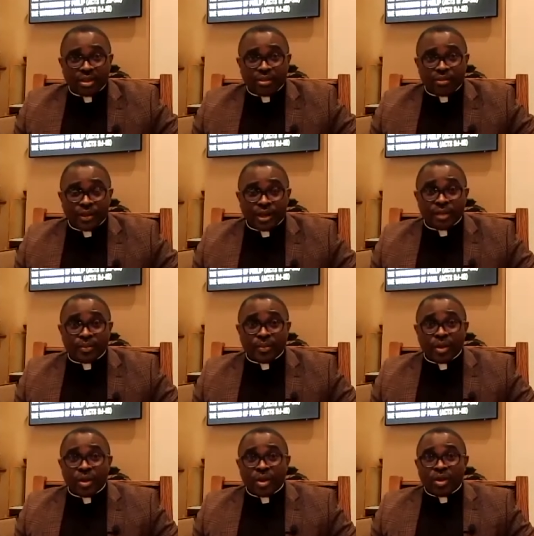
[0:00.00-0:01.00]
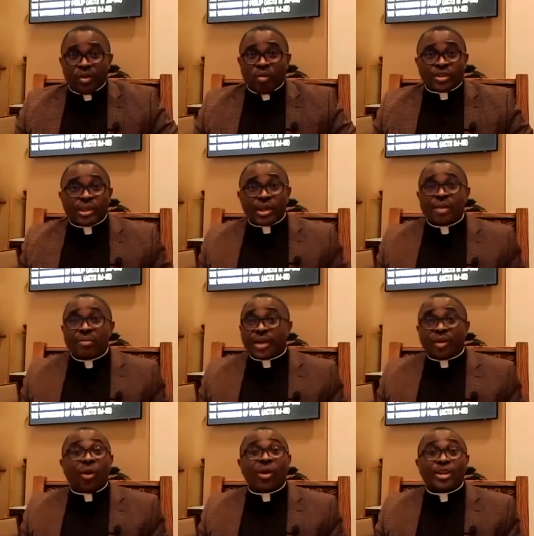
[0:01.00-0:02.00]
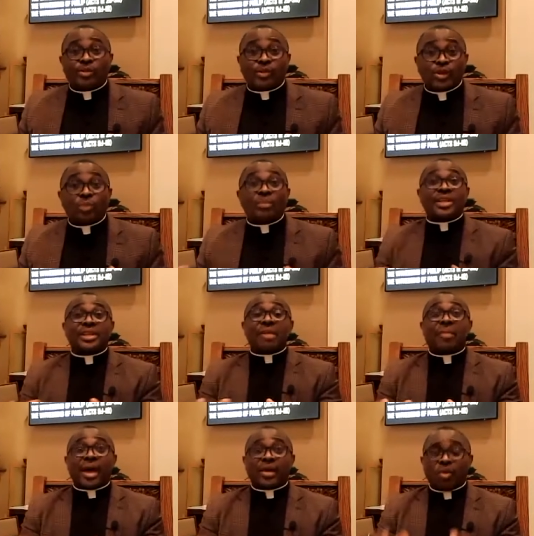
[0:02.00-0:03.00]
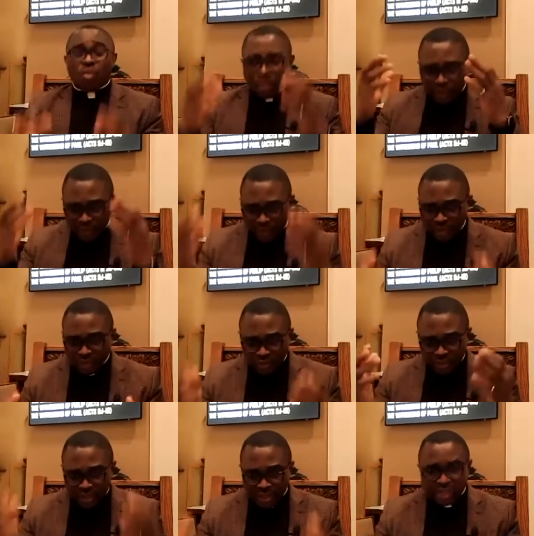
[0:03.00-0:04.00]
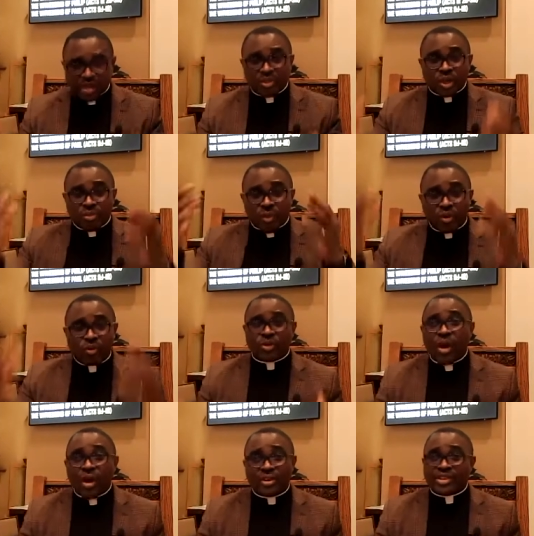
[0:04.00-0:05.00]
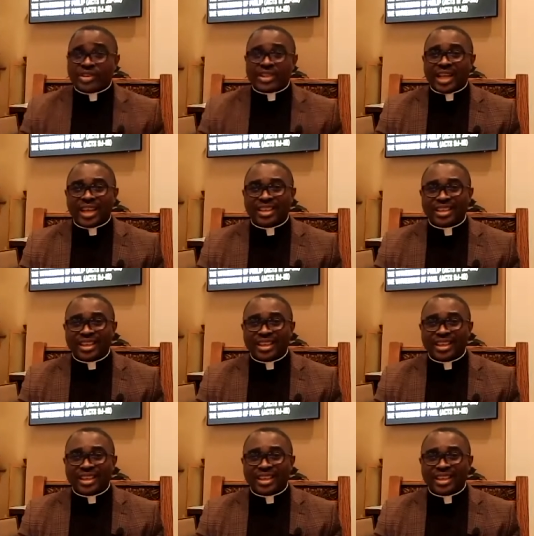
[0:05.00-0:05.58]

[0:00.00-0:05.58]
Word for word: Philip was taken by the Holy Spirit to meet a man who was trying to read the scriptures but could not understand.